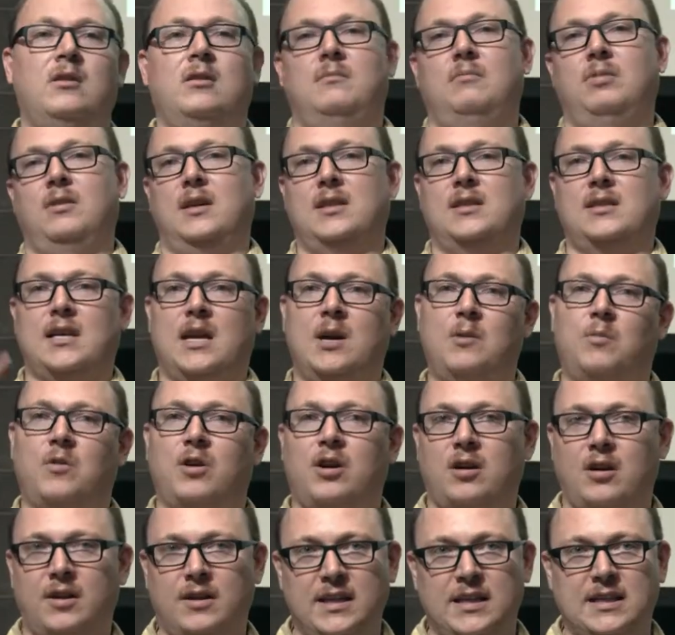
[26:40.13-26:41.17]
plus I work
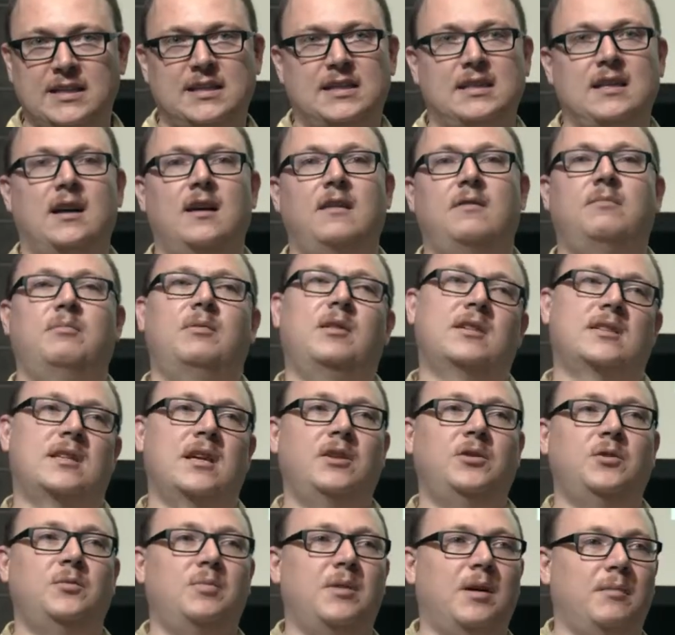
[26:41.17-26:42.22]
on this stuff, plus I
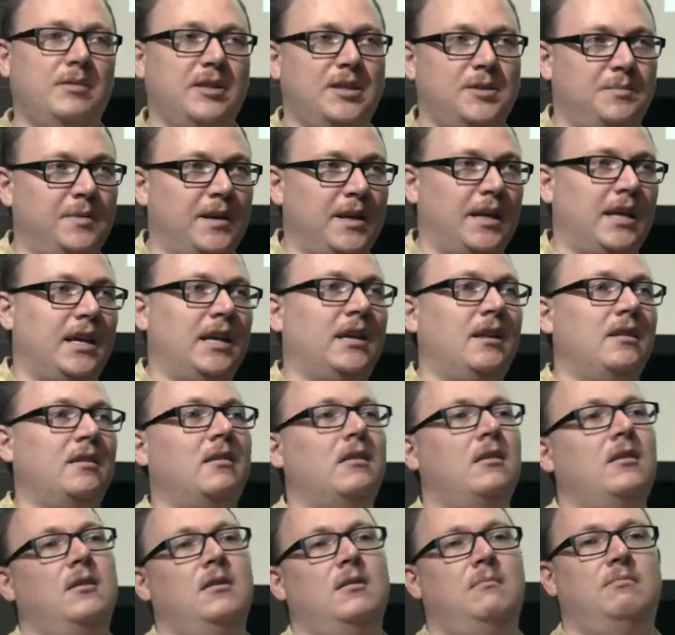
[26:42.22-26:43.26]
do public speaking,
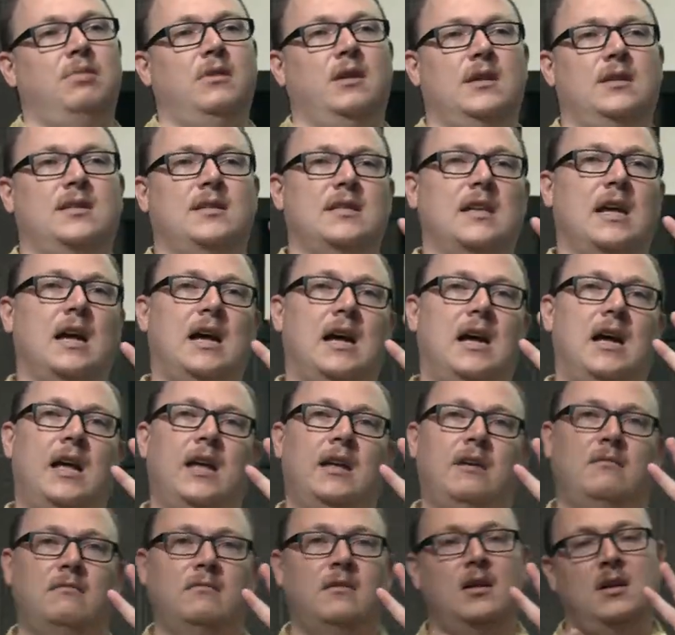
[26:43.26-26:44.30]
plus
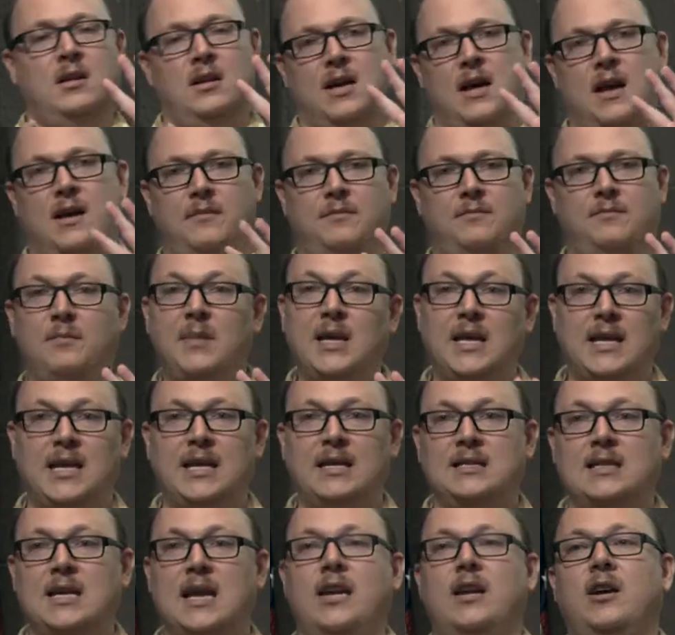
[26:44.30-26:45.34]
I have
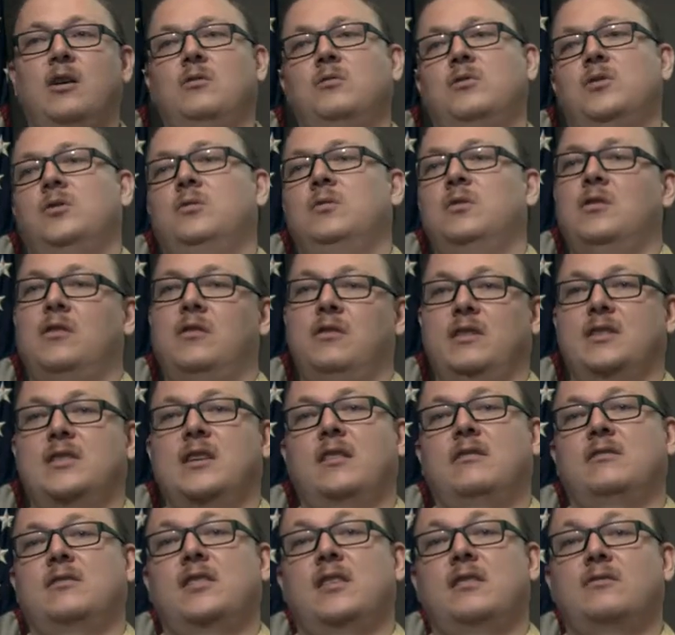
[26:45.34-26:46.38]
meetings I go to and all this
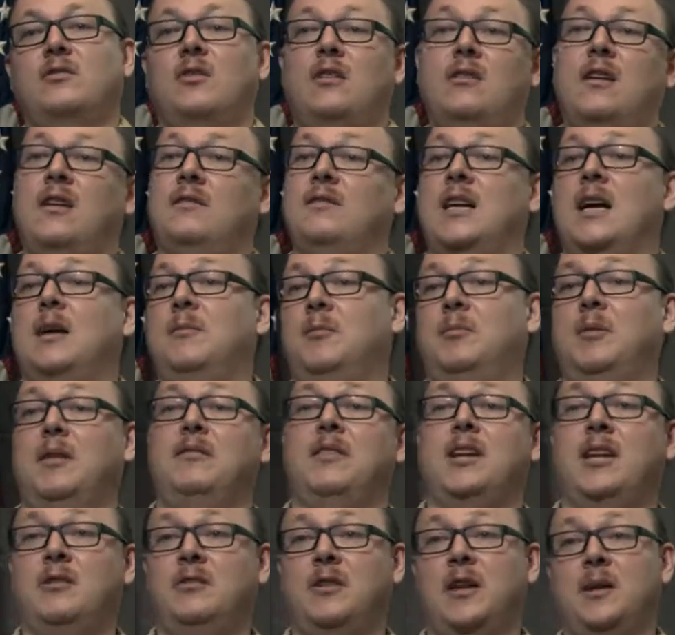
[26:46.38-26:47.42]
other stuff. So I don't have time to play
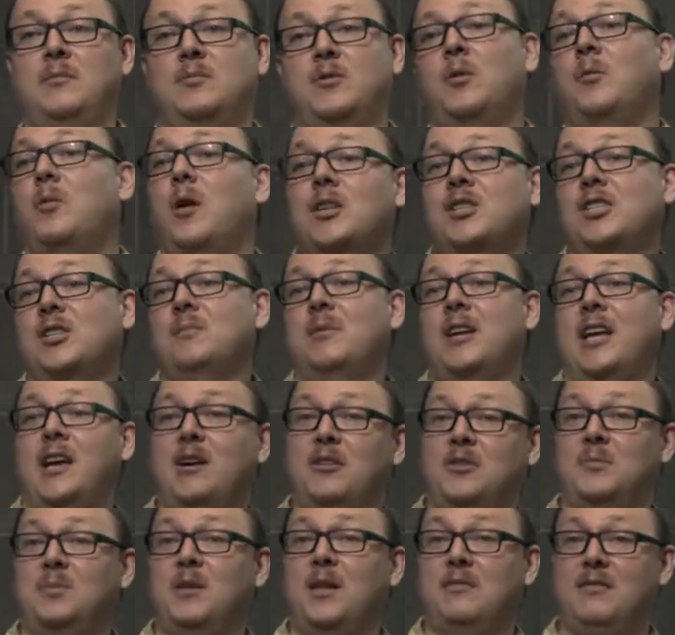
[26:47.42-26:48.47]
video games. So I watch somebody
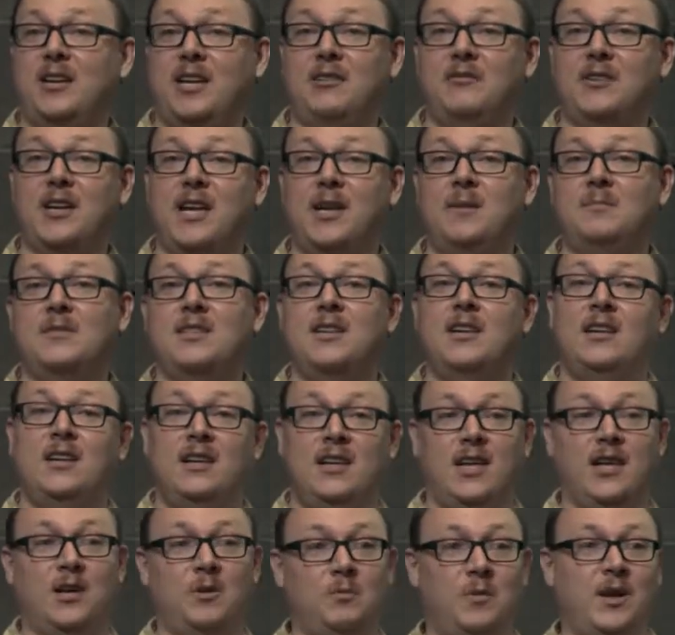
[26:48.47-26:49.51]
else play video games
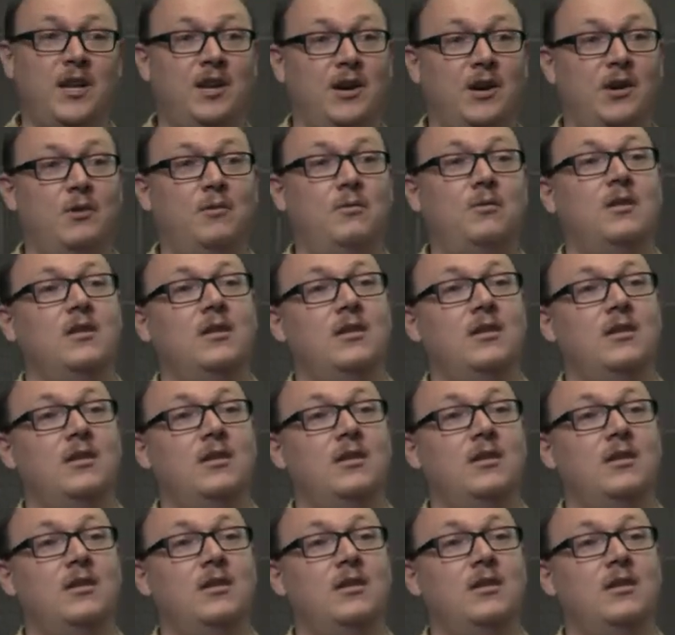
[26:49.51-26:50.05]
in a window